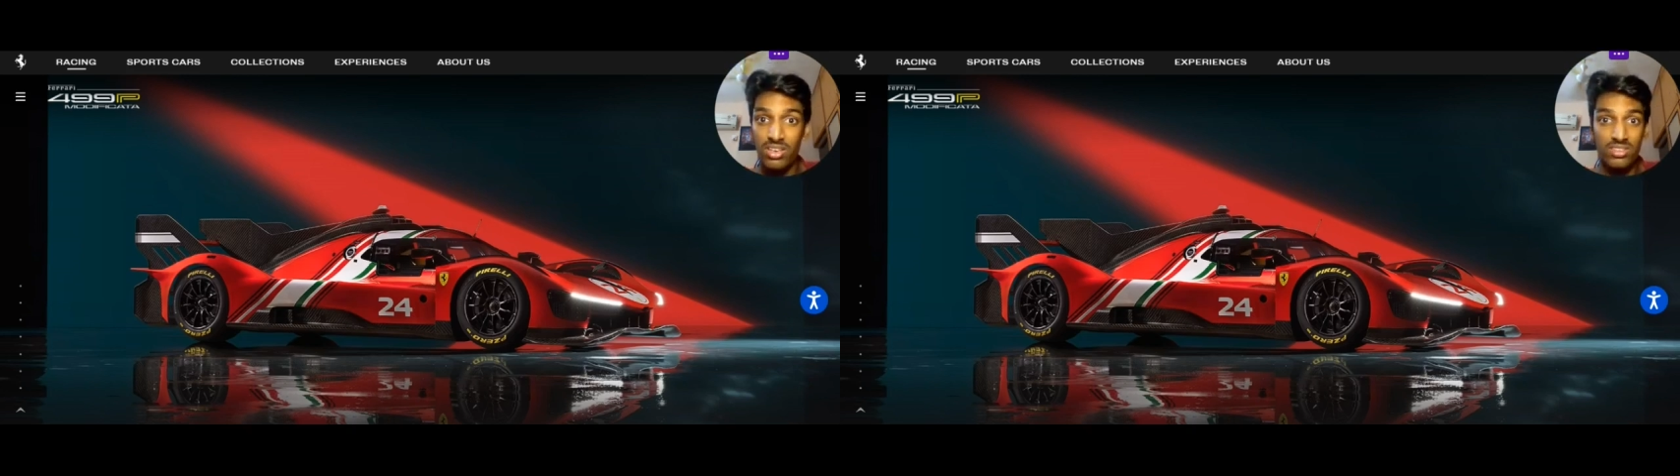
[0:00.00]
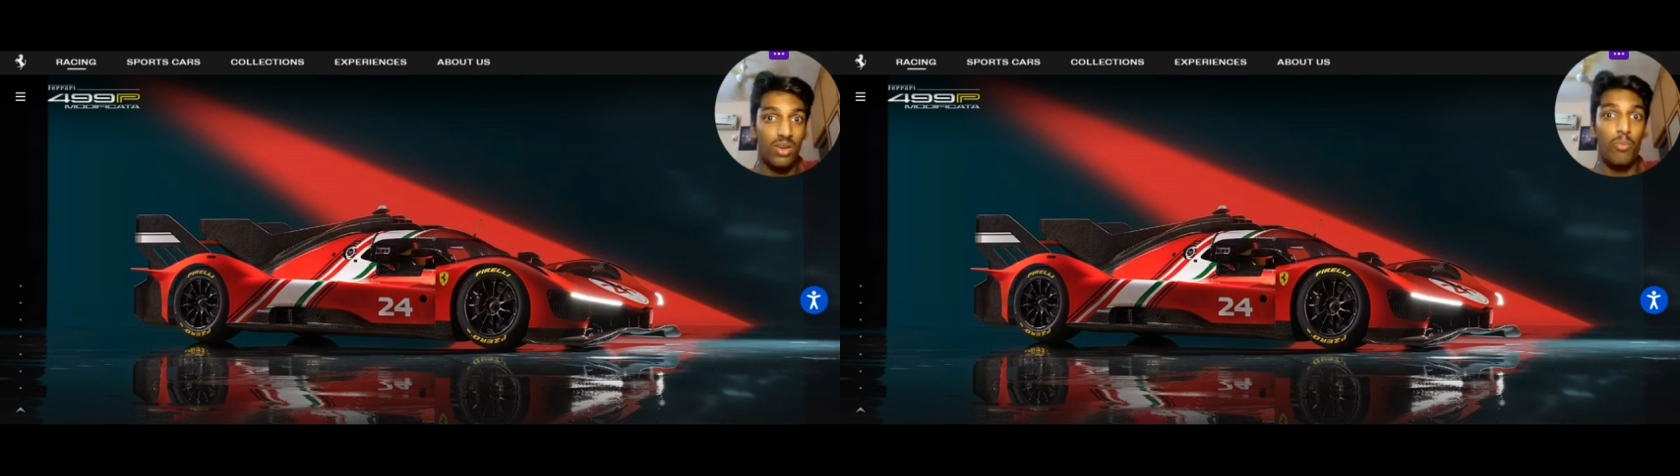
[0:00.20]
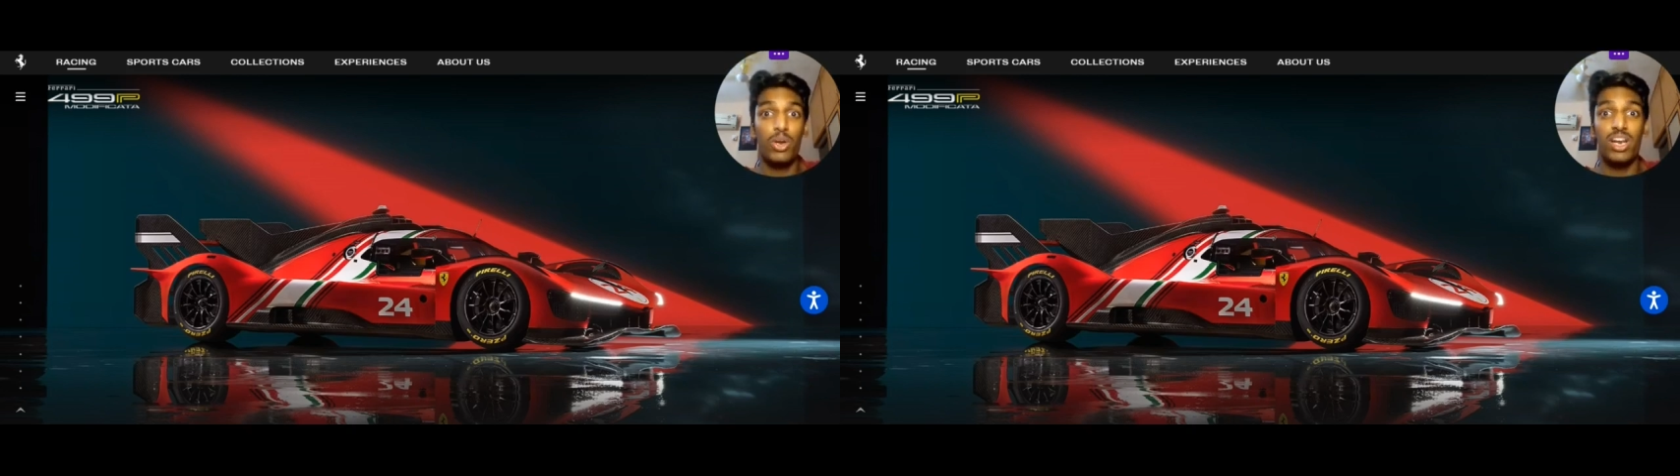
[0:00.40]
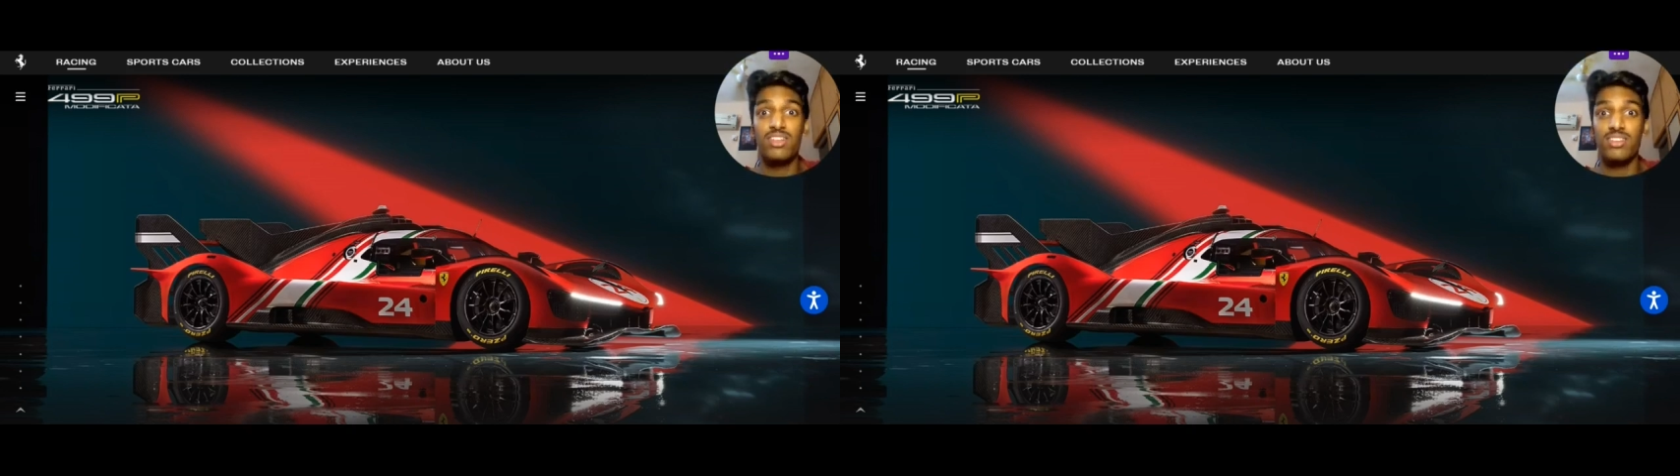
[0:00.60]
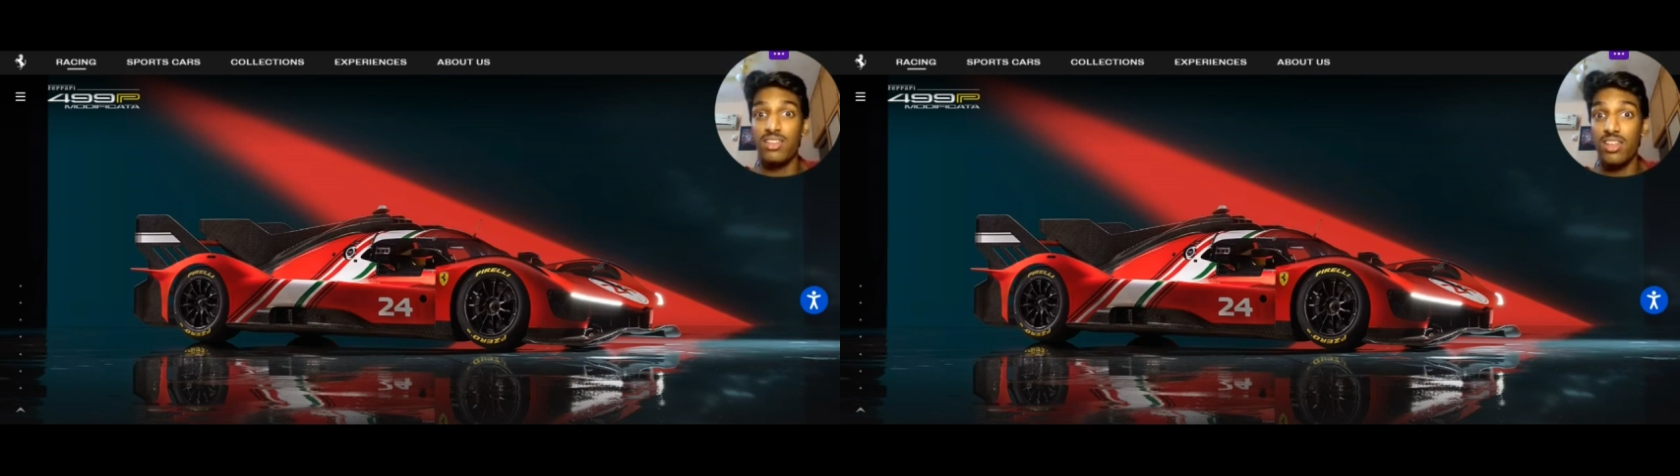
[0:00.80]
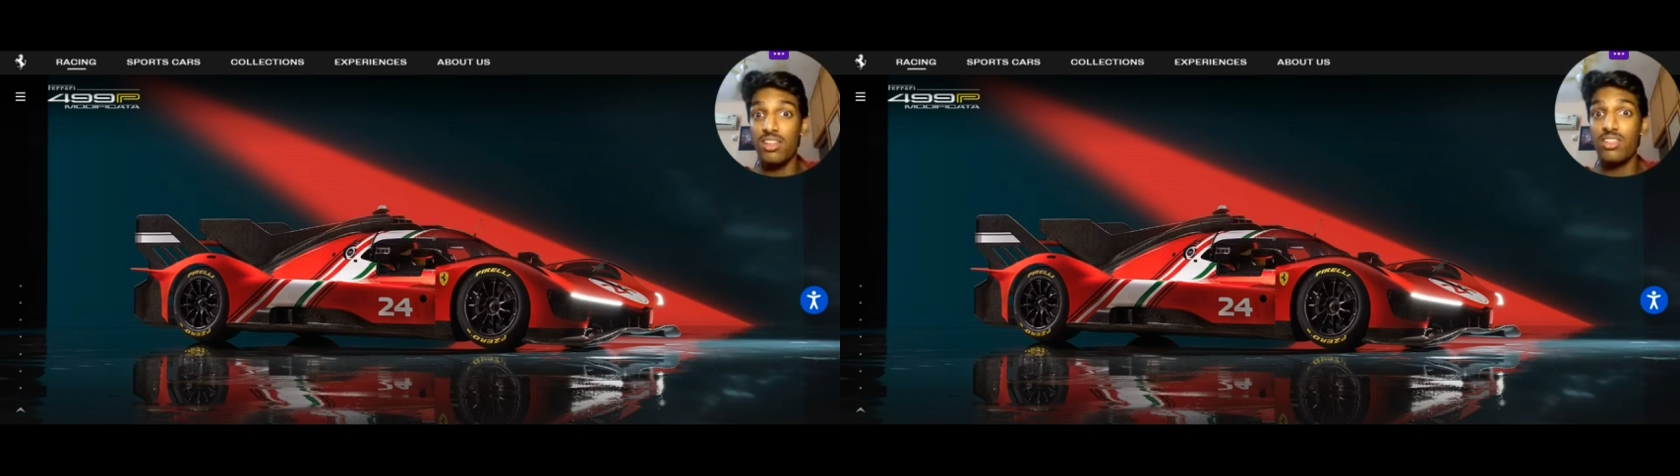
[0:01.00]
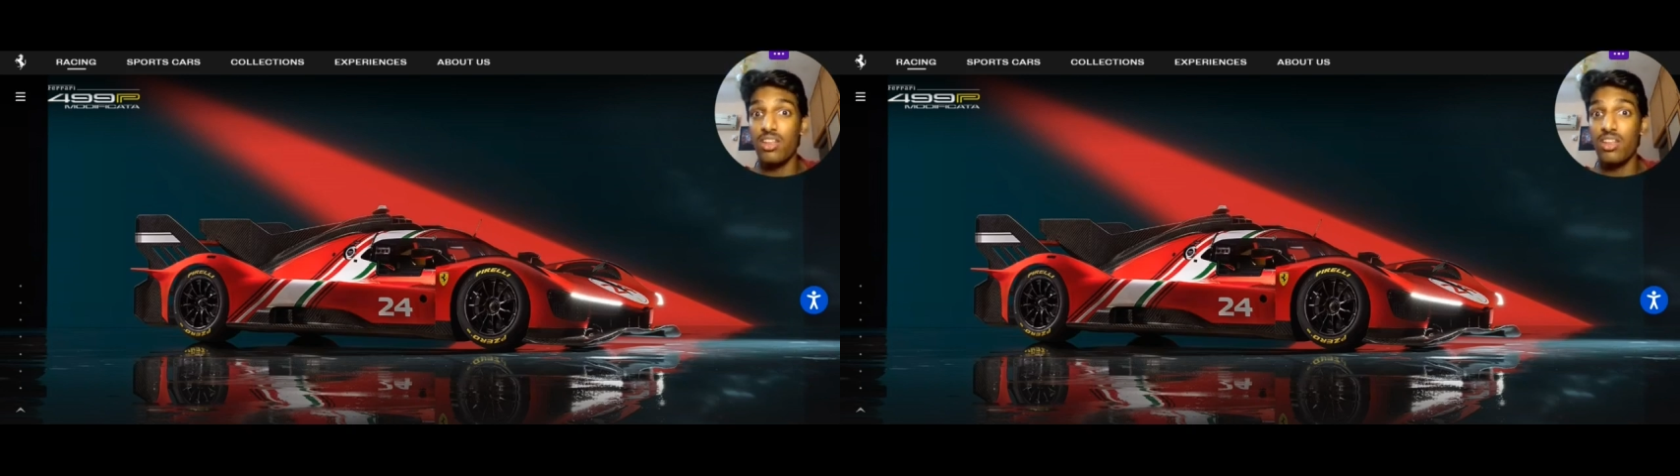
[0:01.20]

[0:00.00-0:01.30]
someone else other than